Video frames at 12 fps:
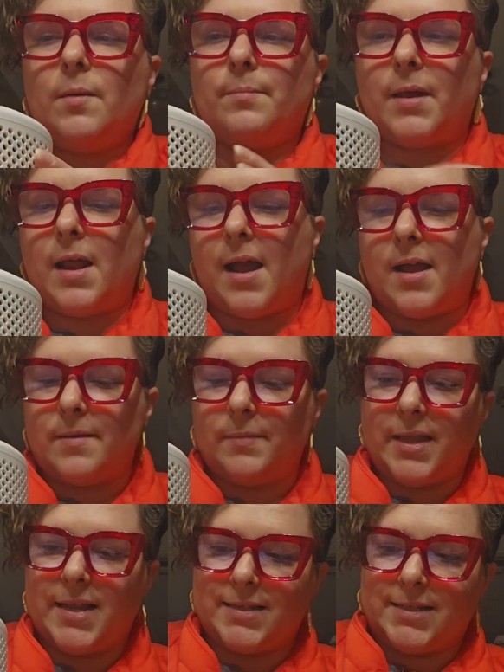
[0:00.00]
But I'm
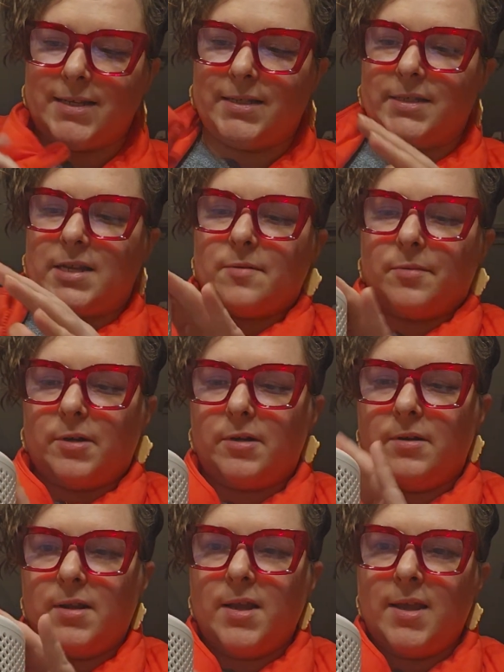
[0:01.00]
lazy and
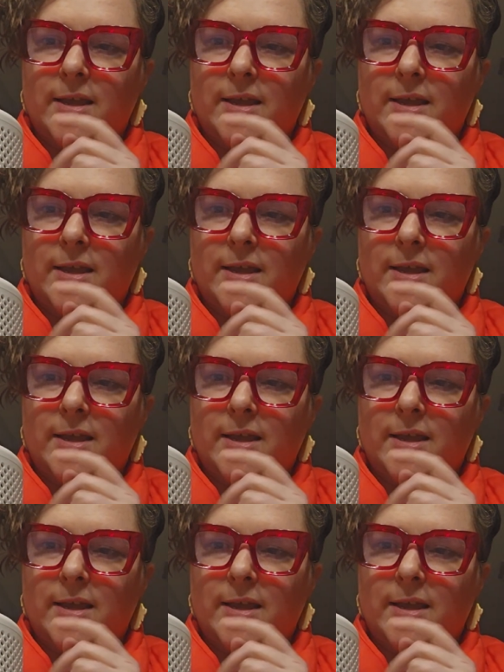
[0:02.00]
stubborn